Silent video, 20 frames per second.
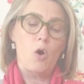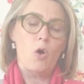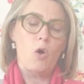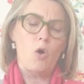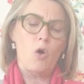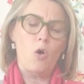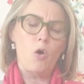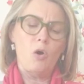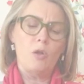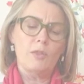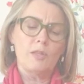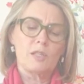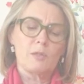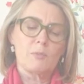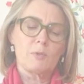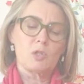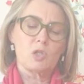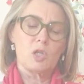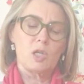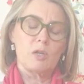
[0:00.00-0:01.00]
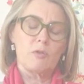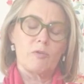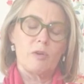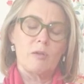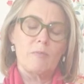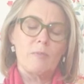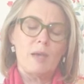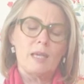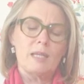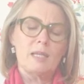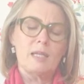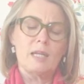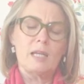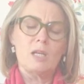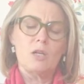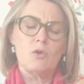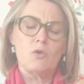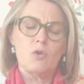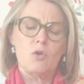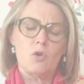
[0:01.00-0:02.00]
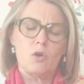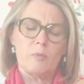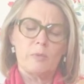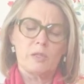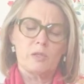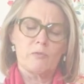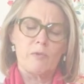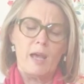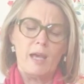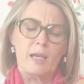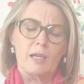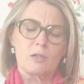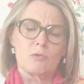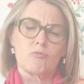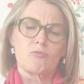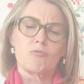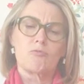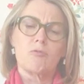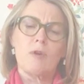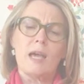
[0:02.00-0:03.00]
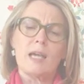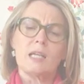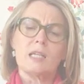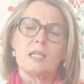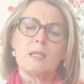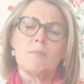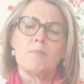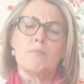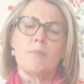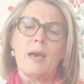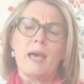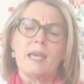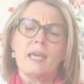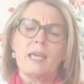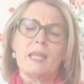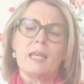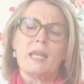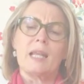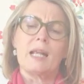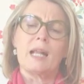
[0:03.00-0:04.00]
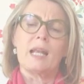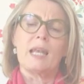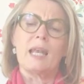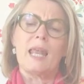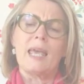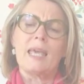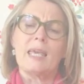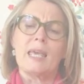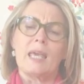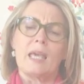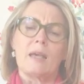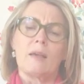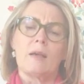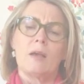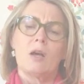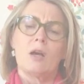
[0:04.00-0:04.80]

All this machinery made an enormous racket, rackety, banging and clanging.